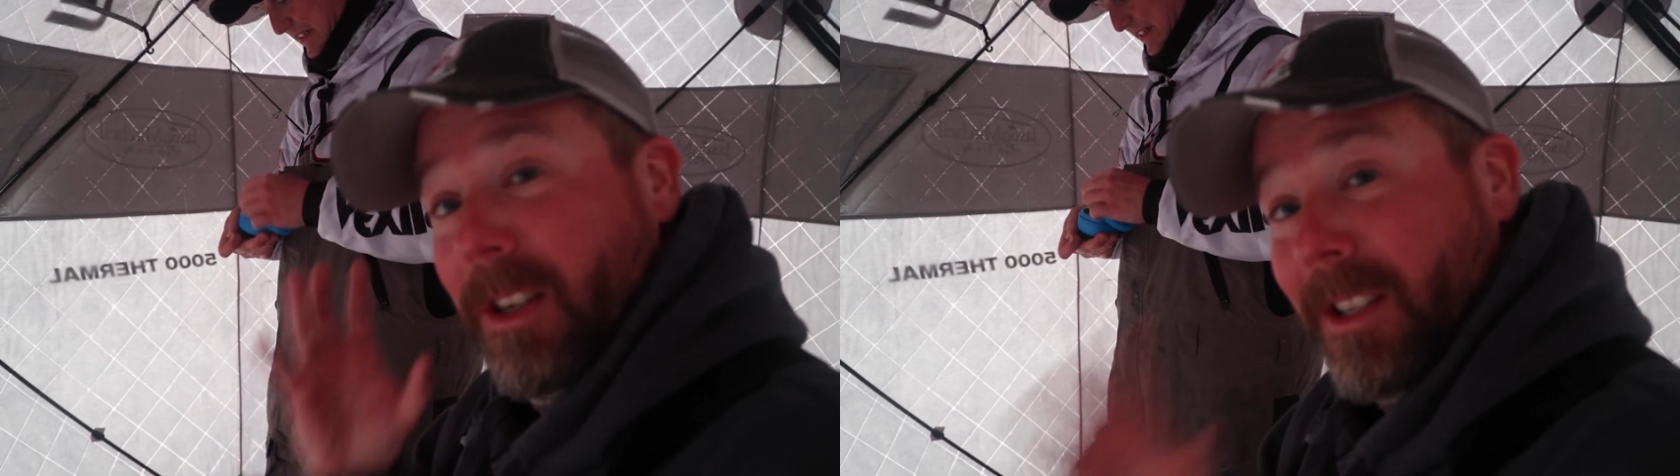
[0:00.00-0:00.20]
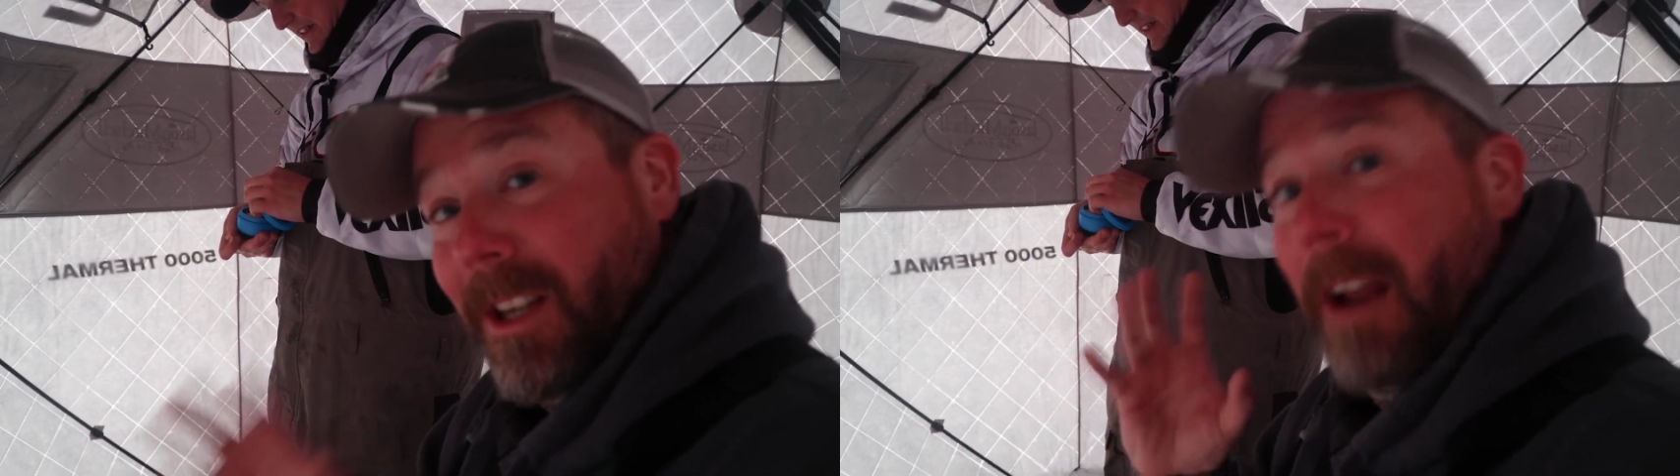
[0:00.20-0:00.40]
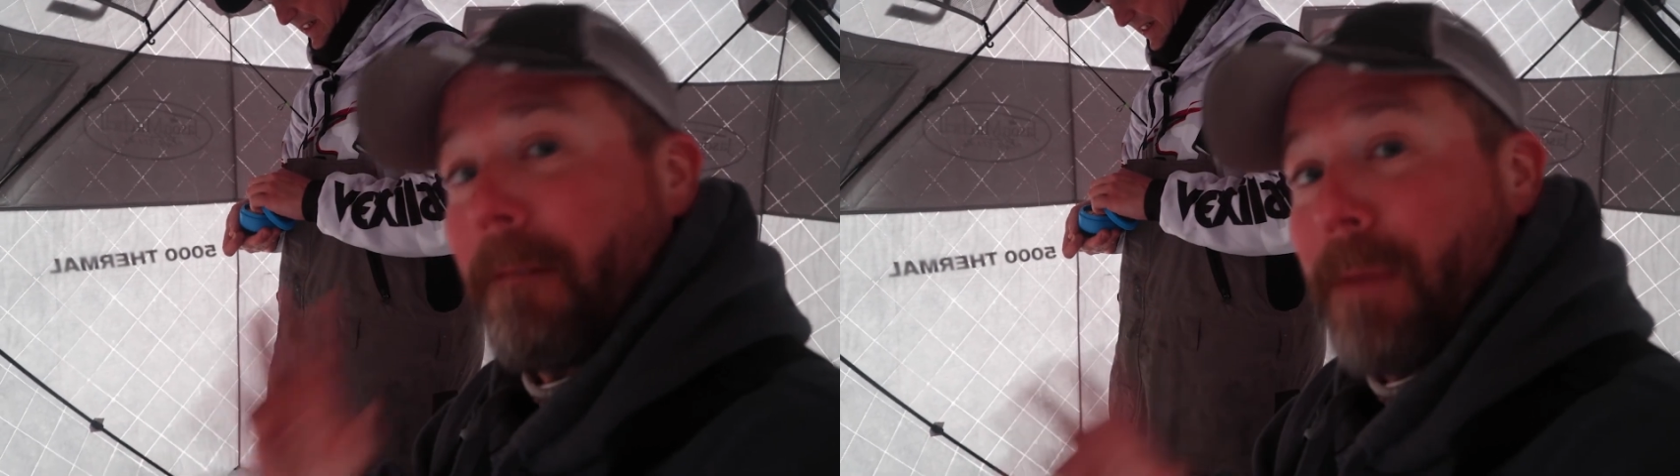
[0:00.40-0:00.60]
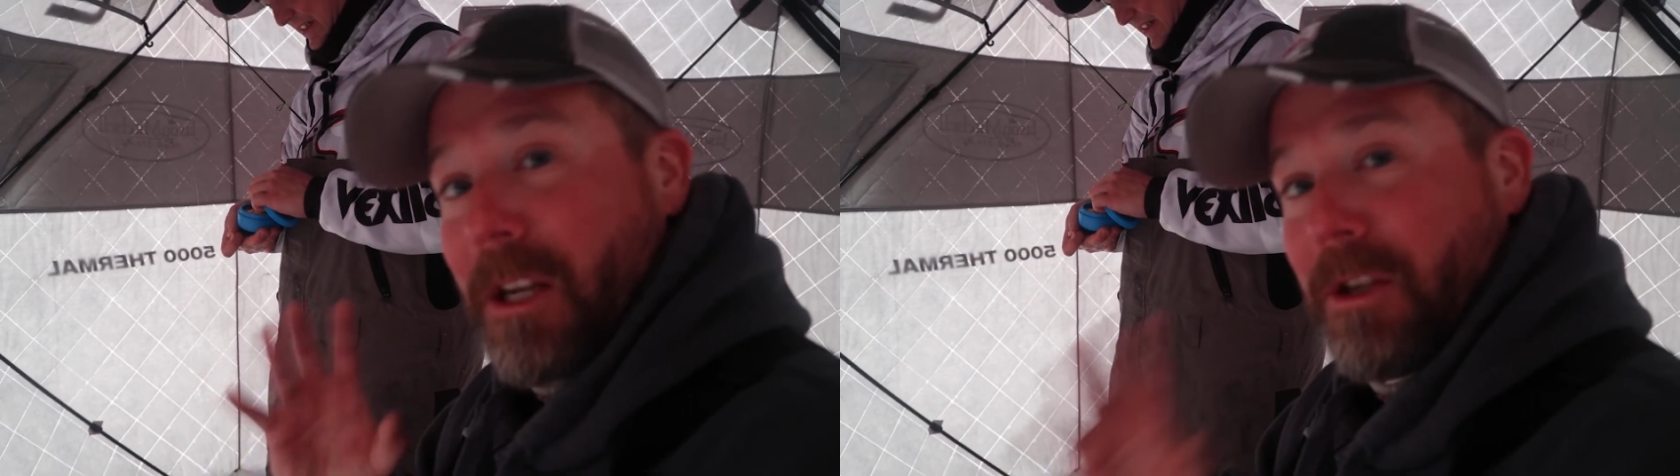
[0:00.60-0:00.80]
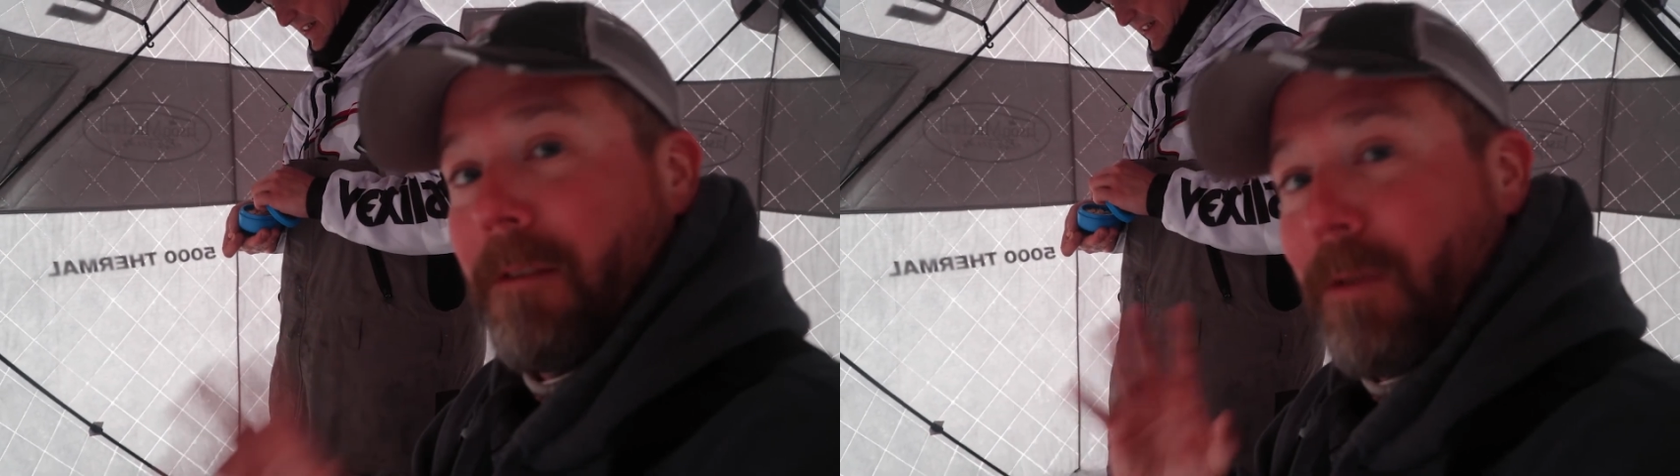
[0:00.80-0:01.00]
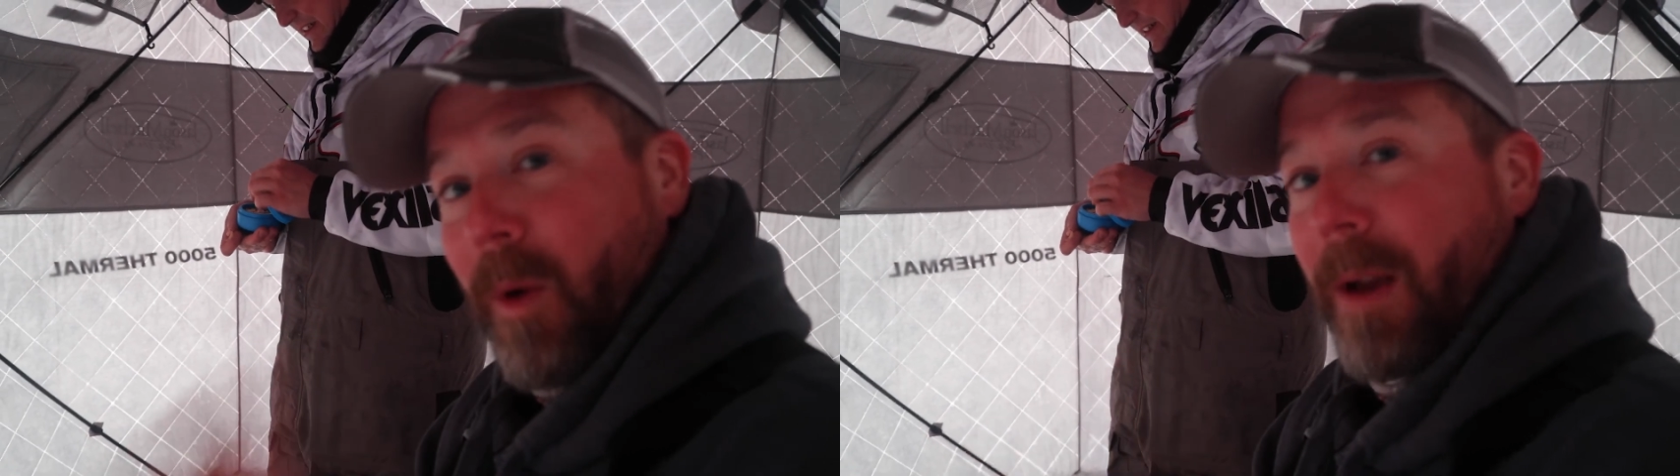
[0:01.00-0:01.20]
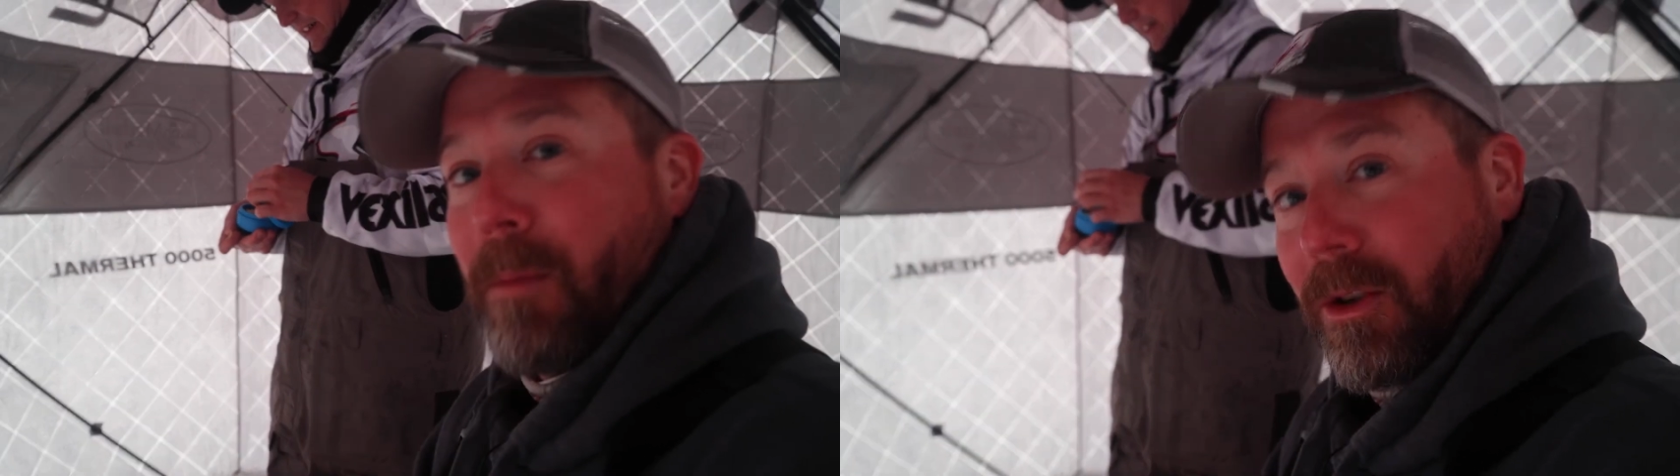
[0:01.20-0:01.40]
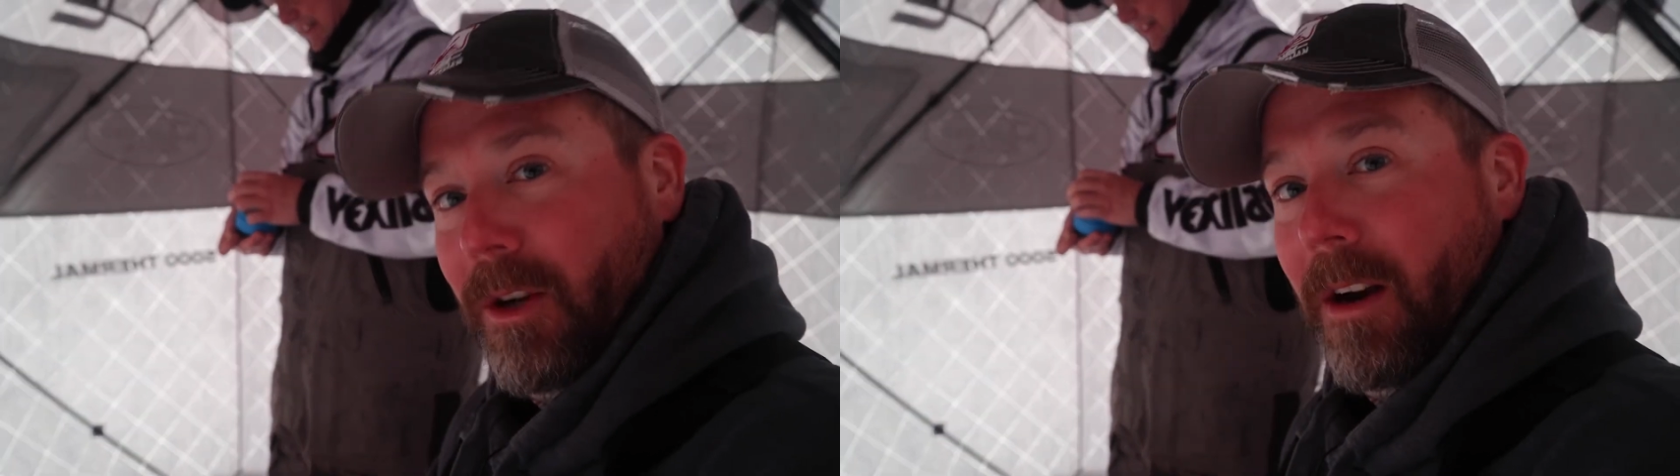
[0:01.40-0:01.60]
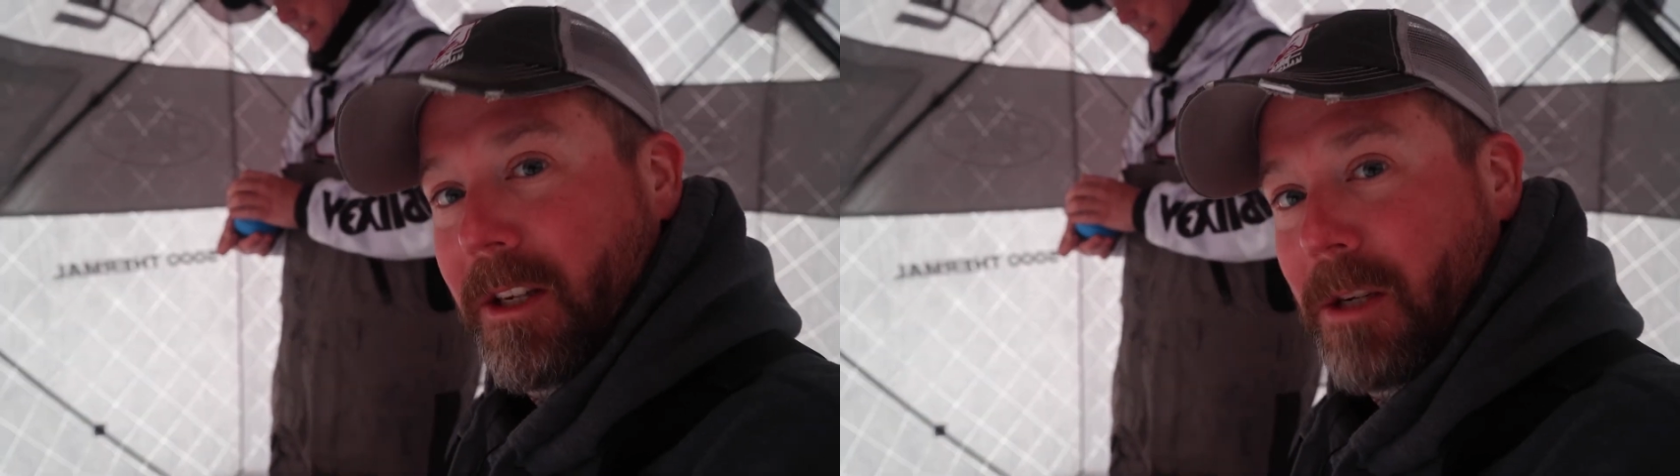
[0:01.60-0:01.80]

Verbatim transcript: your sight fishing for rainbow trout